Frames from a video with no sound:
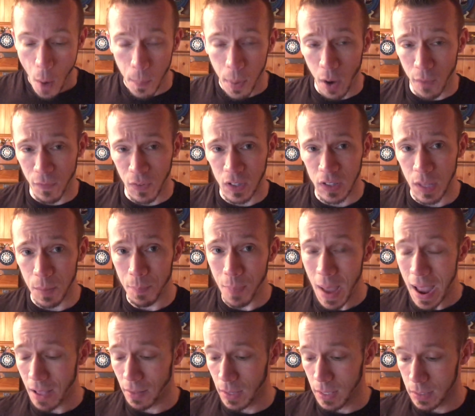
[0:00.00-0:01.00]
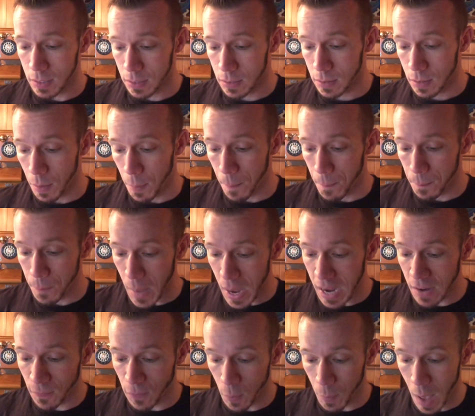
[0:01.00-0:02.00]
Perfectly balanced,
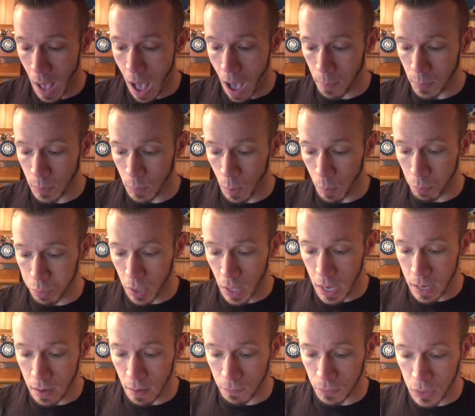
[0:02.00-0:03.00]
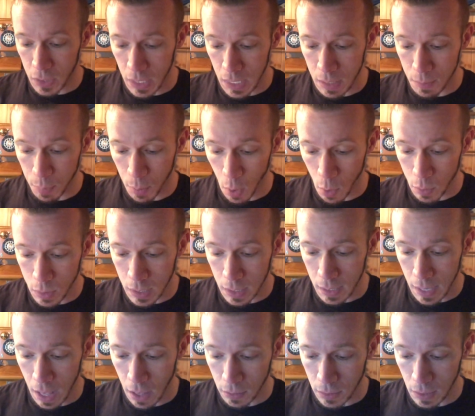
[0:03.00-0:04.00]
made from an optimal blend of lean
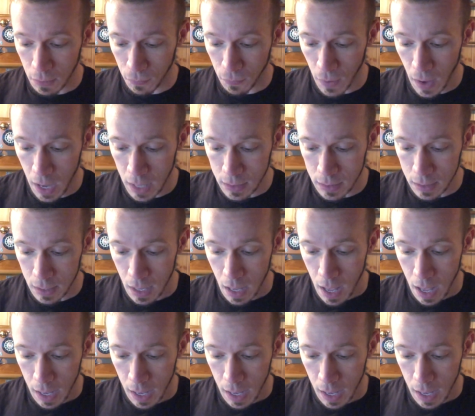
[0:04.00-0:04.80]
protein, healthy fats,